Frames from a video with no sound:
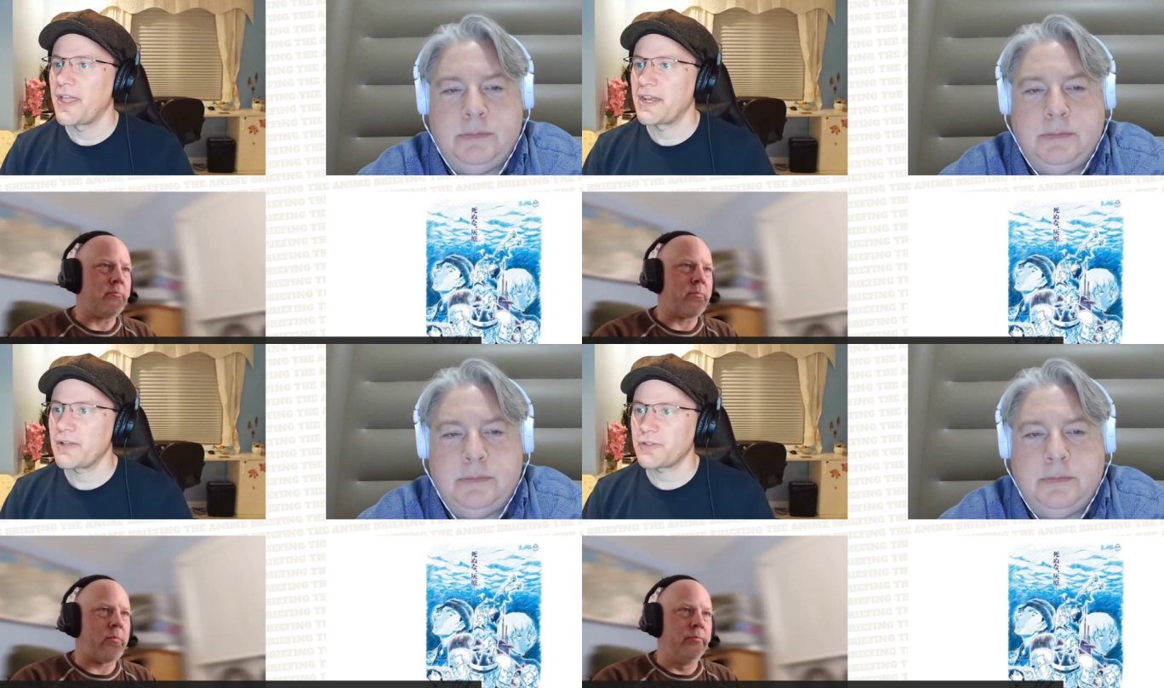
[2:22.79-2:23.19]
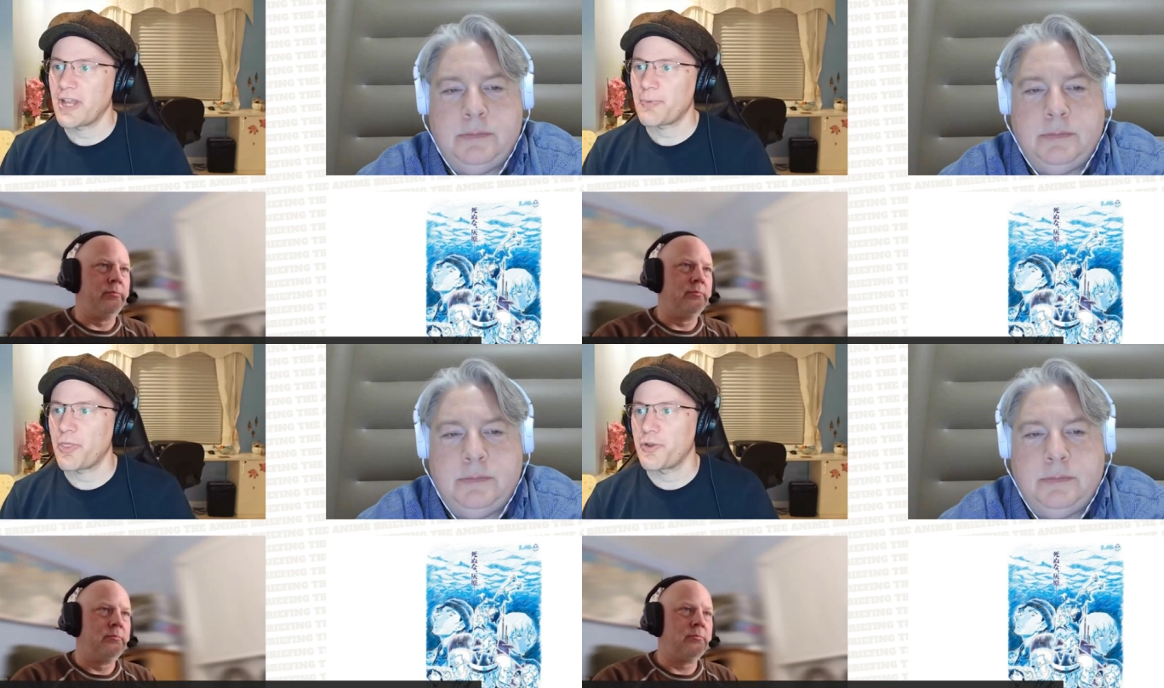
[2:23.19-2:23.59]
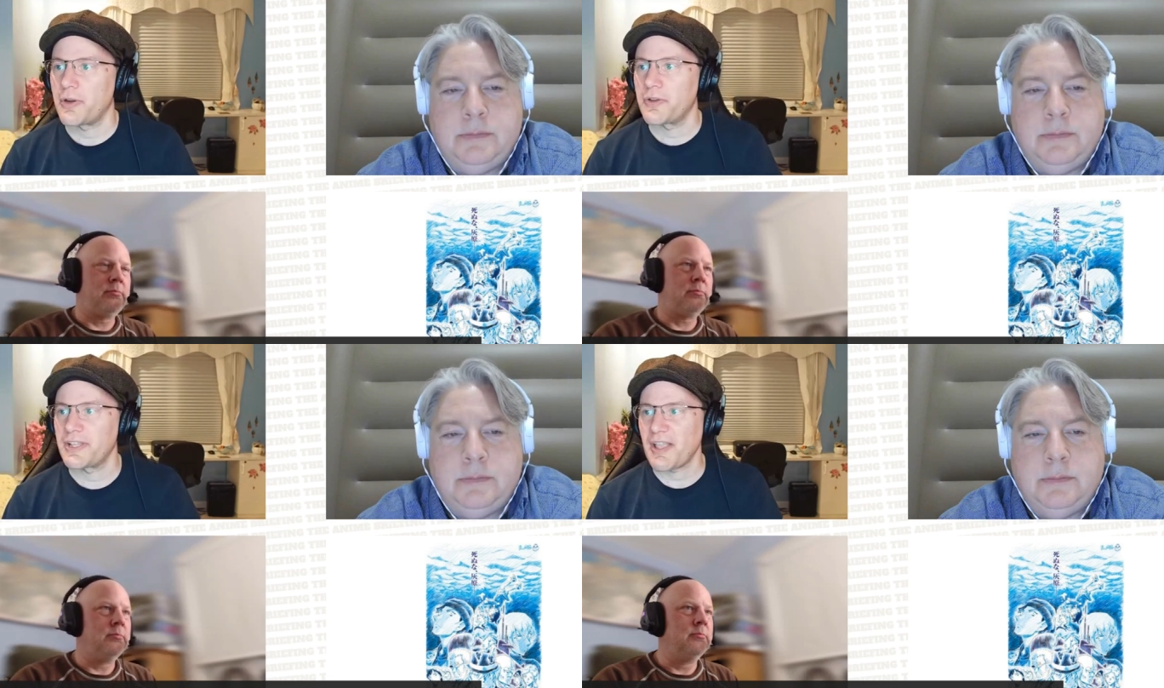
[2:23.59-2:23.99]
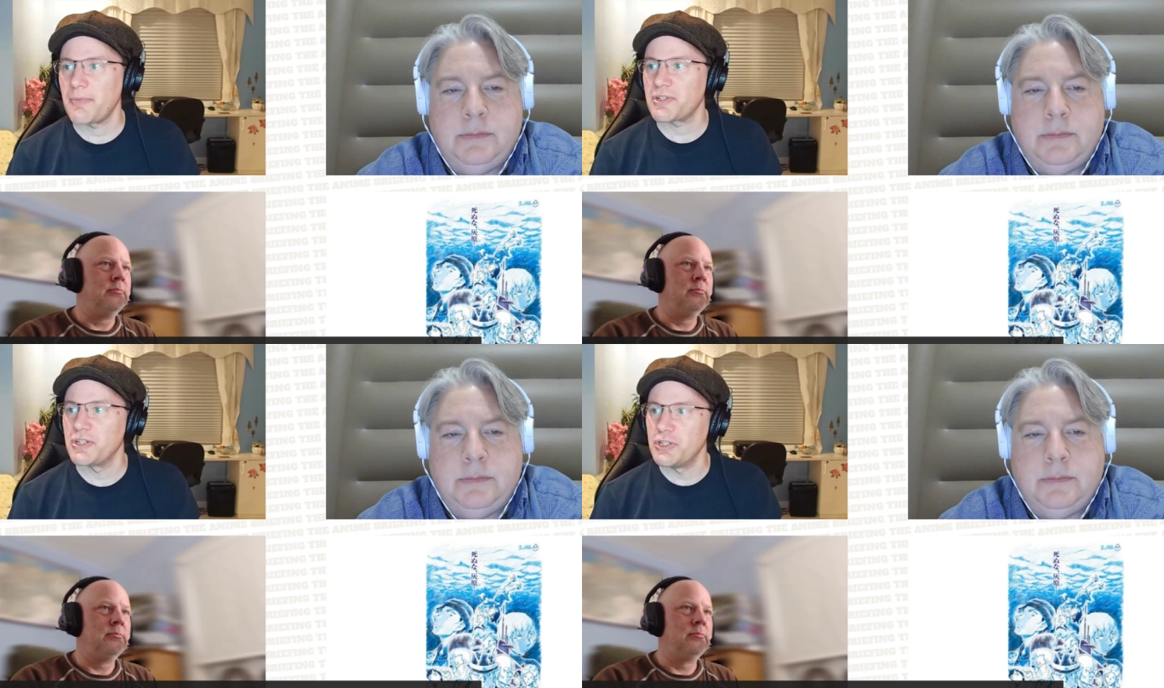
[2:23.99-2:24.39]
Speaker 1: they announced on April 3rd they're
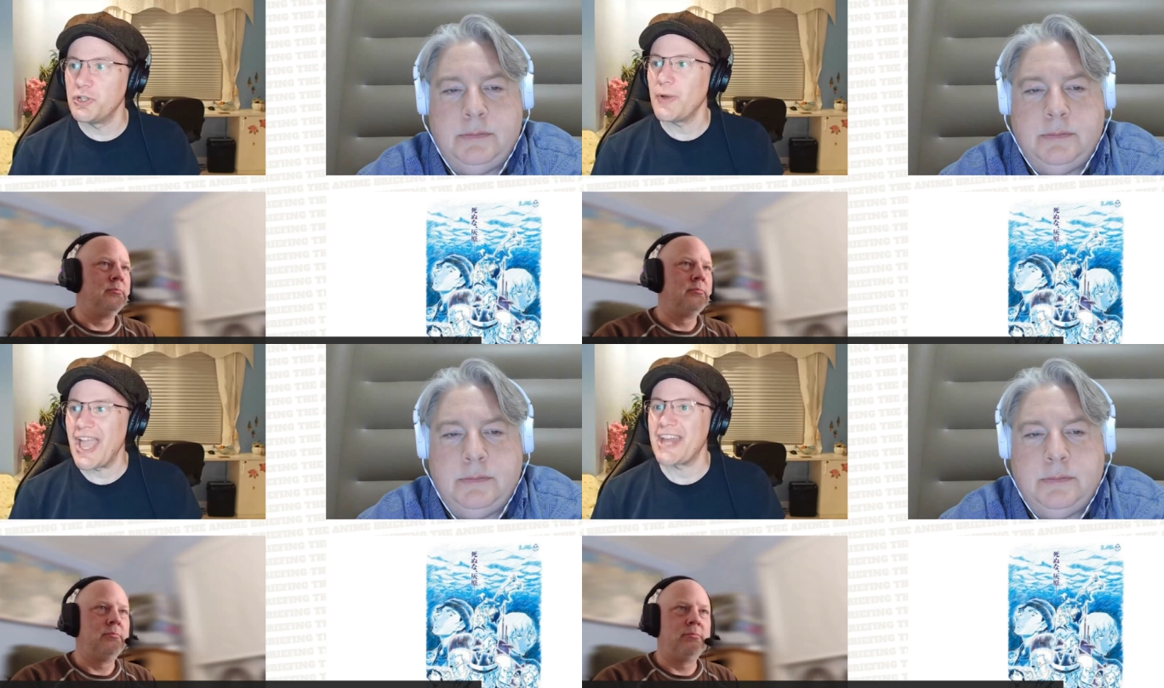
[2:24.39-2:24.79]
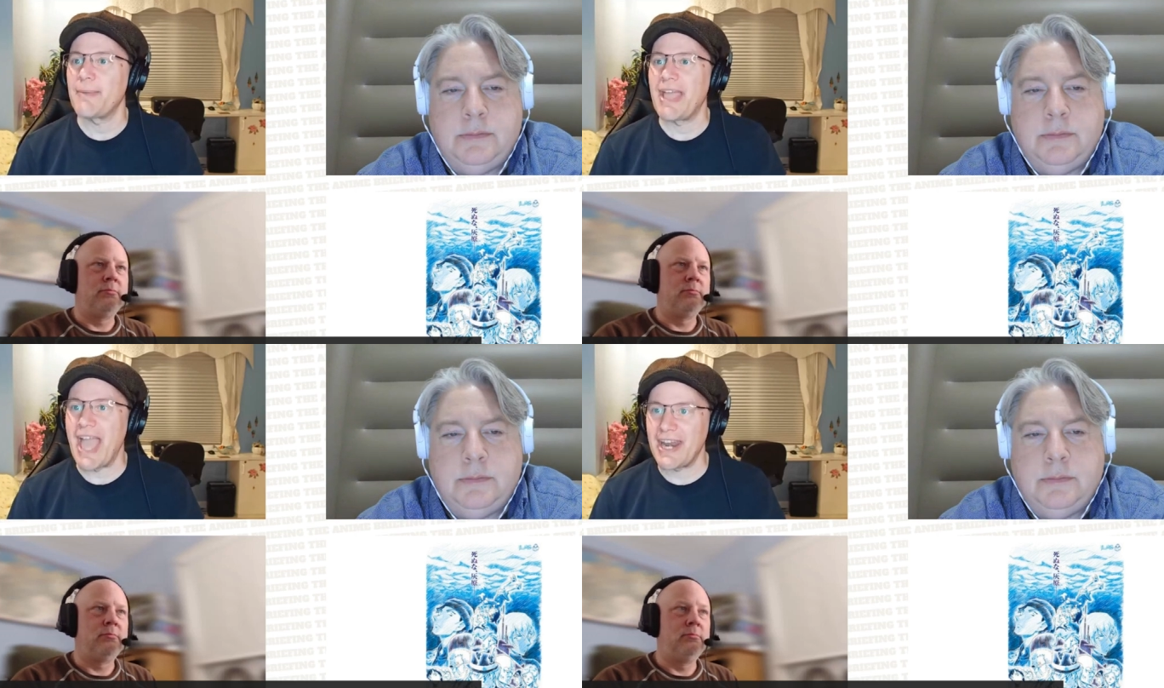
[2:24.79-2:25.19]
establishing a new anime